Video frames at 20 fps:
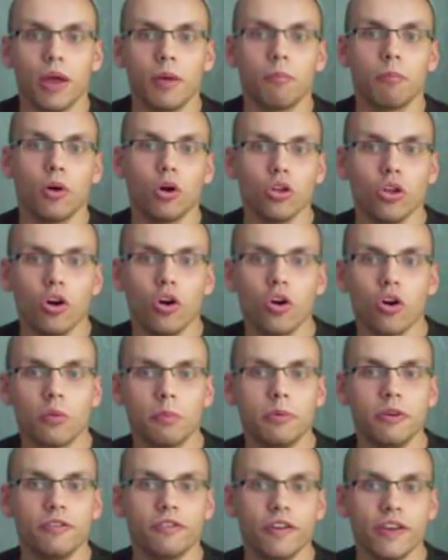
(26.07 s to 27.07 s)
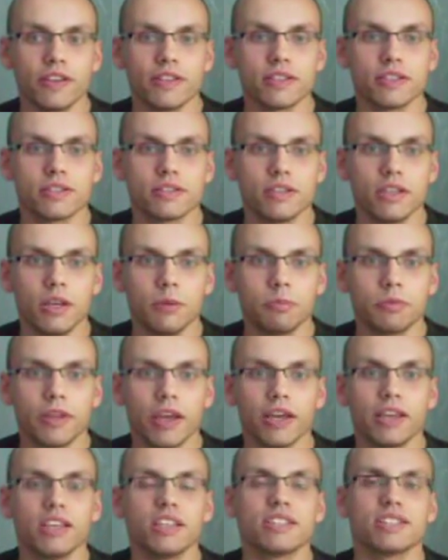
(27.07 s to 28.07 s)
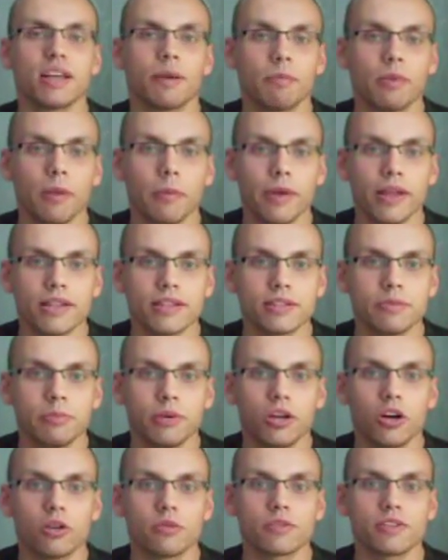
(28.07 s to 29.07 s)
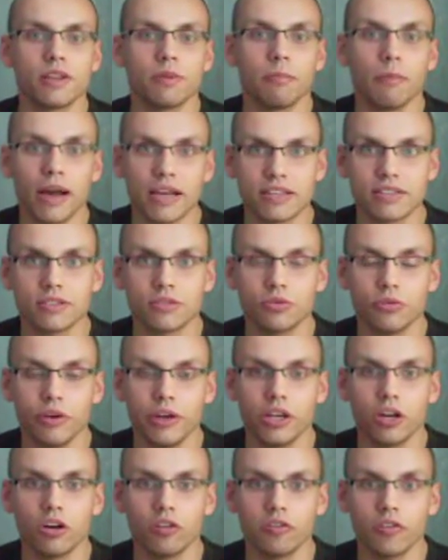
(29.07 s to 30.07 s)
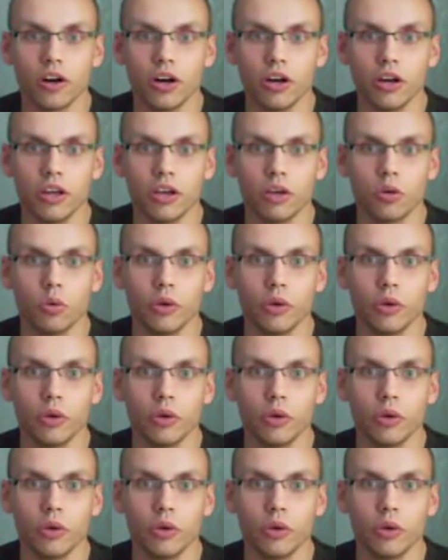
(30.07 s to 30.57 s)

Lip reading: a mono or biphasic sleep, taking supplements becomes a must to recover